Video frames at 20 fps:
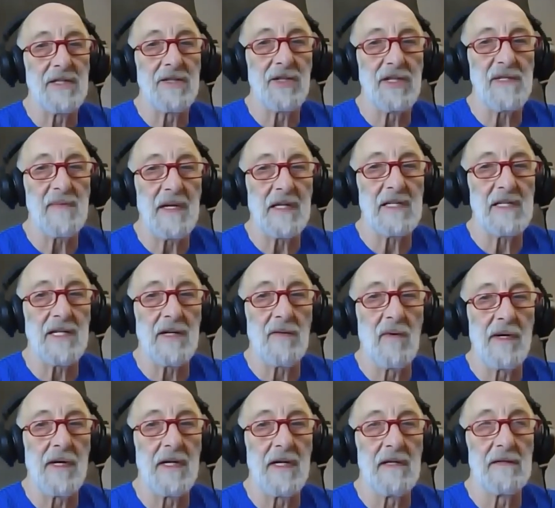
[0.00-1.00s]
just because I
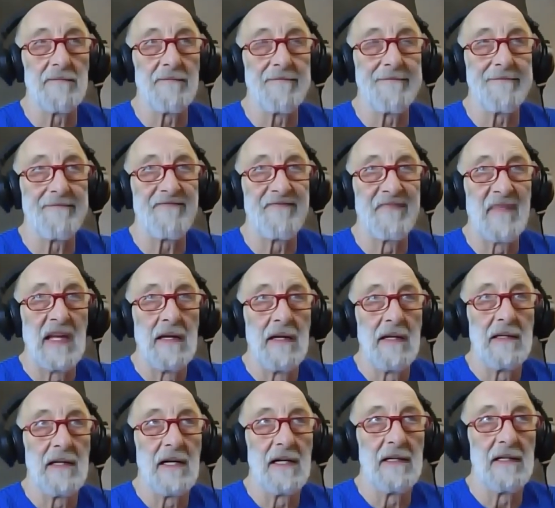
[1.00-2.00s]
want
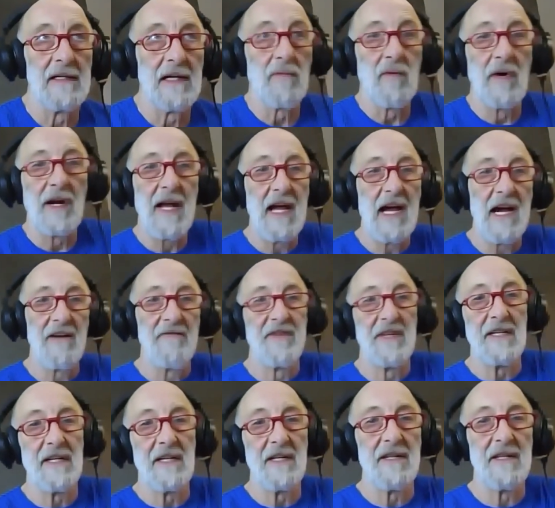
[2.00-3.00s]
to have
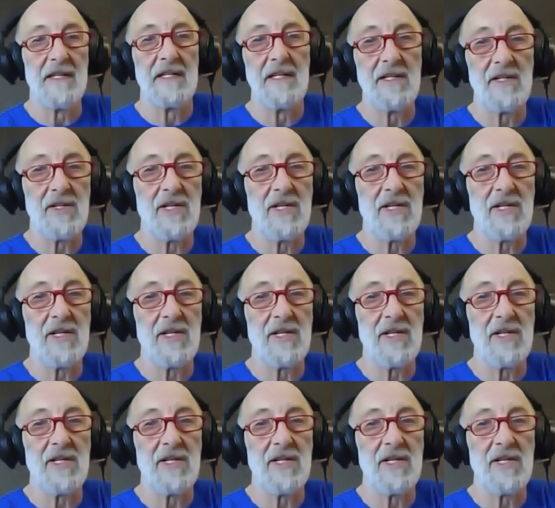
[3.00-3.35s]
the